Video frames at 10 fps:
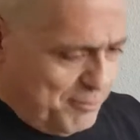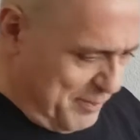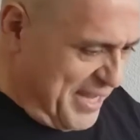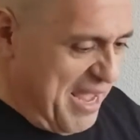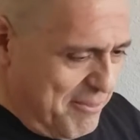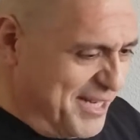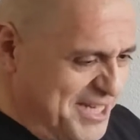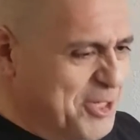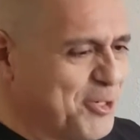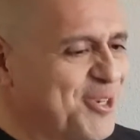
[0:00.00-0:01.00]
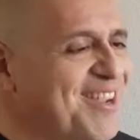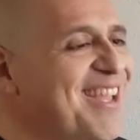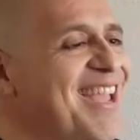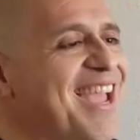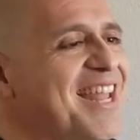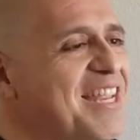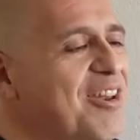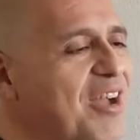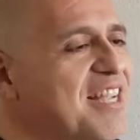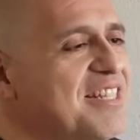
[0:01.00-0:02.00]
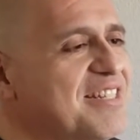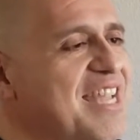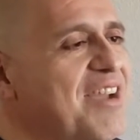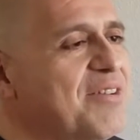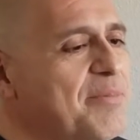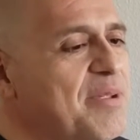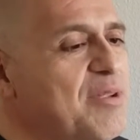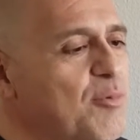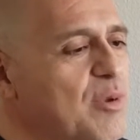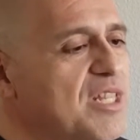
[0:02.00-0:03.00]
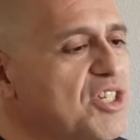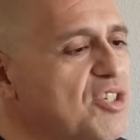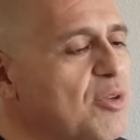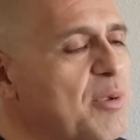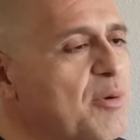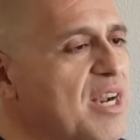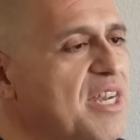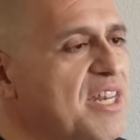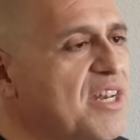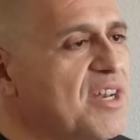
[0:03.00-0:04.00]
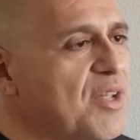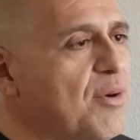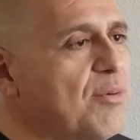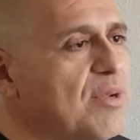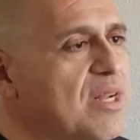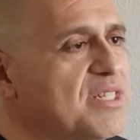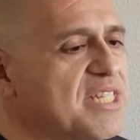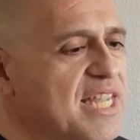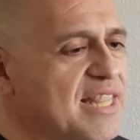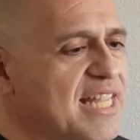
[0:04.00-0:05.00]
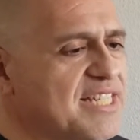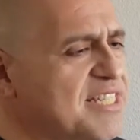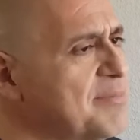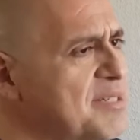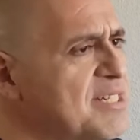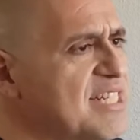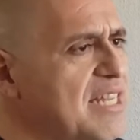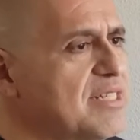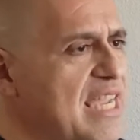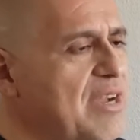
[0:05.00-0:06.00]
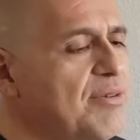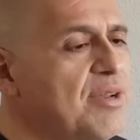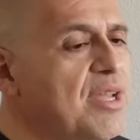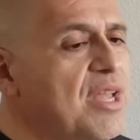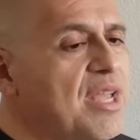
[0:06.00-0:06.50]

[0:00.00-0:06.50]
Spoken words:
became my teacher, and he locked it down. He really showed me what I needed to know to get that Simpsons style down.